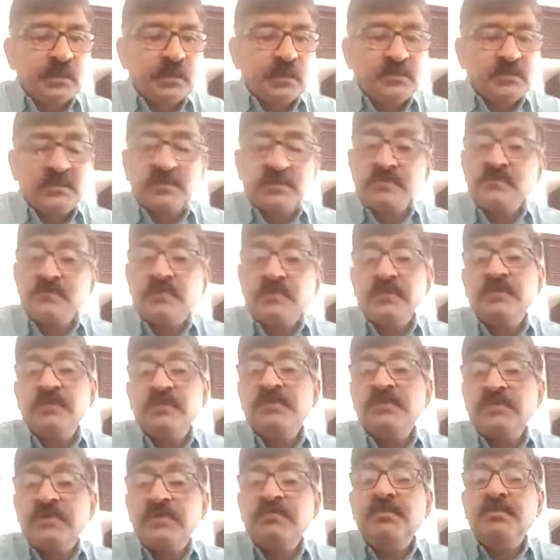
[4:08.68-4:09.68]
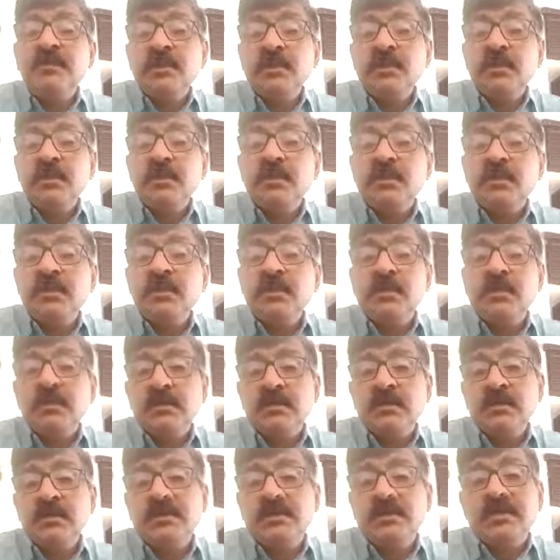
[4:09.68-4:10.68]
That is one of the typical
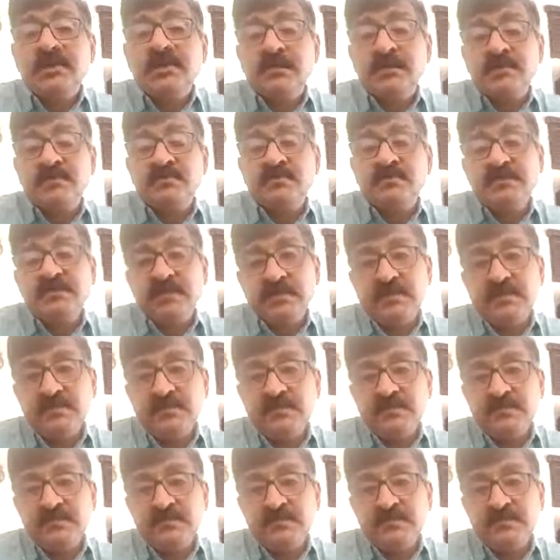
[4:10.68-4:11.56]
character of the ANAC.